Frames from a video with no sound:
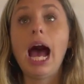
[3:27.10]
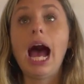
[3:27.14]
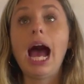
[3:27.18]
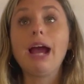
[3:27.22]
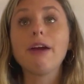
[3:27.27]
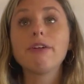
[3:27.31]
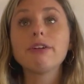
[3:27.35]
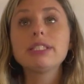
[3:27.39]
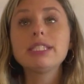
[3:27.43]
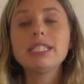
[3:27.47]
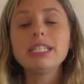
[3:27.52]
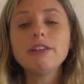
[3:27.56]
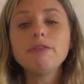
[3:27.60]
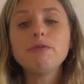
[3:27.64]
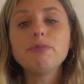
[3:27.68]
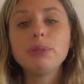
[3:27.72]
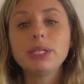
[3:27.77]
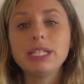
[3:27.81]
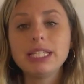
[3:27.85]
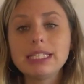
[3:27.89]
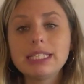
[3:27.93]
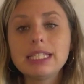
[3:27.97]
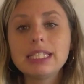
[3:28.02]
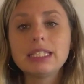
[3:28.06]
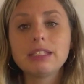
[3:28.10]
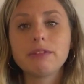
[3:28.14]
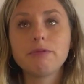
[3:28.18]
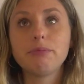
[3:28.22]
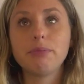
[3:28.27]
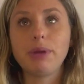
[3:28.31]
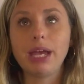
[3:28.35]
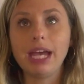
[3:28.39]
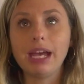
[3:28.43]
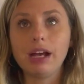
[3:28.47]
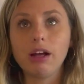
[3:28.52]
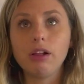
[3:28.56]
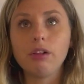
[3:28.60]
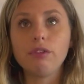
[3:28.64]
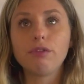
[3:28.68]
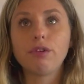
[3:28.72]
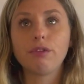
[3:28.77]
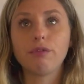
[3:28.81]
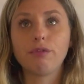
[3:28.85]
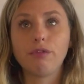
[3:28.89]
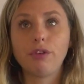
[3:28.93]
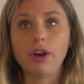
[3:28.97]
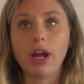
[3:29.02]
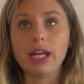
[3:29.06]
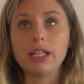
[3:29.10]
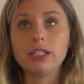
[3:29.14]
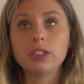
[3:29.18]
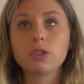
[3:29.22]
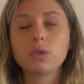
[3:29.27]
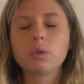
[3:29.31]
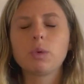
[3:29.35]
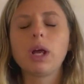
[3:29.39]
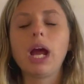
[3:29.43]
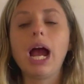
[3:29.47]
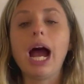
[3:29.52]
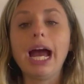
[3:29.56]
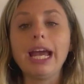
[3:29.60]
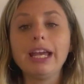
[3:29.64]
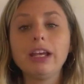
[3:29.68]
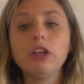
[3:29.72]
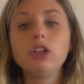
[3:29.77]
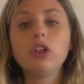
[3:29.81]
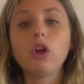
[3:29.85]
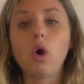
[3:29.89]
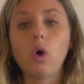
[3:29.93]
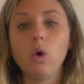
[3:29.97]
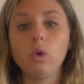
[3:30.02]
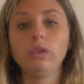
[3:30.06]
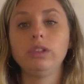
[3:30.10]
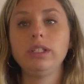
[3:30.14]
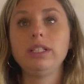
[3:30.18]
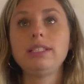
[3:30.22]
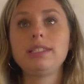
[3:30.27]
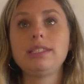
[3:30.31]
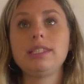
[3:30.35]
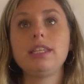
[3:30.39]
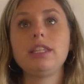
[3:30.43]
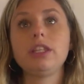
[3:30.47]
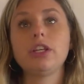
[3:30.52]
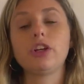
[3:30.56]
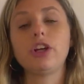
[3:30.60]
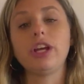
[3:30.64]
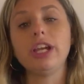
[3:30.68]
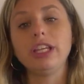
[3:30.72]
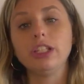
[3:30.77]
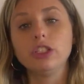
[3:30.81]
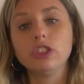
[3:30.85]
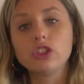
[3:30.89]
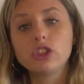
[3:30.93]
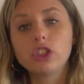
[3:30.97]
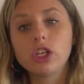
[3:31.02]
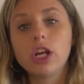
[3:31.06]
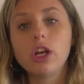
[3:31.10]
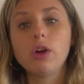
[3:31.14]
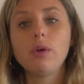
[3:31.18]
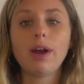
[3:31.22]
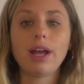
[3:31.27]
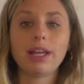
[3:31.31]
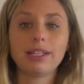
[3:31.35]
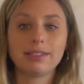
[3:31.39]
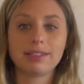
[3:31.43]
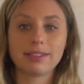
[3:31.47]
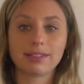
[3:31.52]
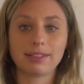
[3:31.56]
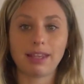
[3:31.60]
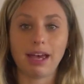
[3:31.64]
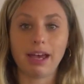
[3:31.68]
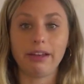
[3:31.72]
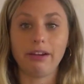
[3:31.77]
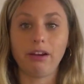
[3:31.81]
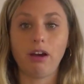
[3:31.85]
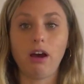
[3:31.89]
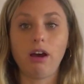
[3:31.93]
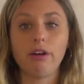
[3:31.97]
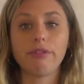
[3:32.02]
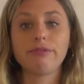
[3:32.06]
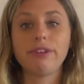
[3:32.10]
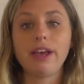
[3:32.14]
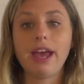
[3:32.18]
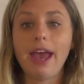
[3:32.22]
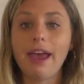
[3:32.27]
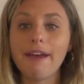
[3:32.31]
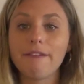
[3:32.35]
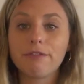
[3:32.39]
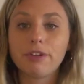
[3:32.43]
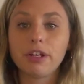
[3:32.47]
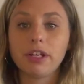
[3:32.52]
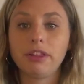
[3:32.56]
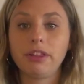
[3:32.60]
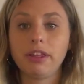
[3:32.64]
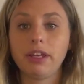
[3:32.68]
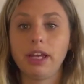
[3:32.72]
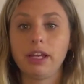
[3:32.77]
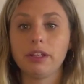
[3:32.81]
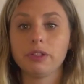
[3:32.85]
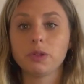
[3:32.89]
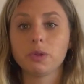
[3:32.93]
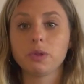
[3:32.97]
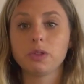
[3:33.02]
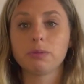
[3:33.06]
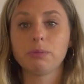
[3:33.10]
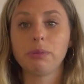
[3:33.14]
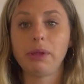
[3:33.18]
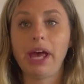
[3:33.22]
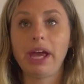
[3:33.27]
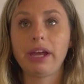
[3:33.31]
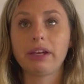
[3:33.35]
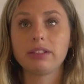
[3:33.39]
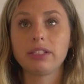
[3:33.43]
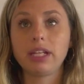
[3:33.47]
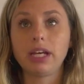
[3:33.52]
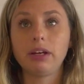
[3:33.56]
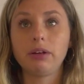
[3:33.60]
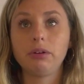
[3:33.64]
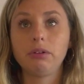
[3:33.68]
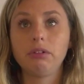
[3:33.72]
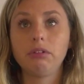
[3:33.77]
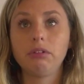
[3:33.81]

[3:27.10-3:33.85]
I received pieces of mail from friends where I could only see their intro and sign off. Everything else was blacked out.